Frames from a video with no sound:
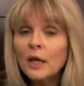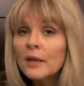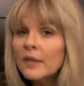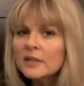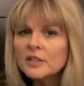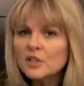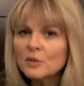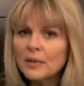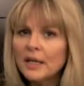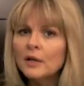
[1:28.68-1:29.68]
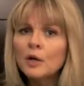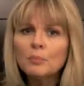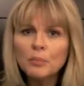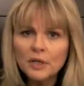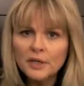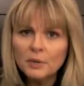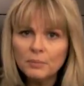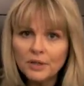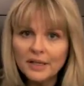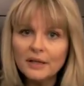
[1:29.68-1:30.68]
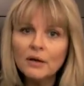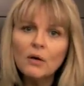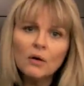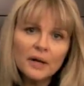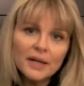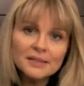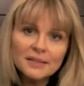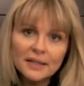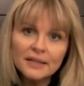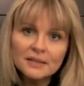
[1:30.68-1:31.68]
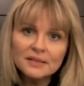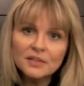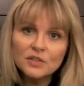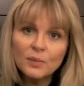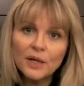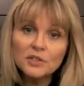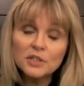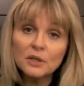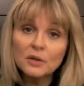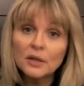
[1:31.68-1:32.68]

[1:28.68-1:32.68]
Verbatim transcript: And that doesn't mean bully the bully or escalate the situation.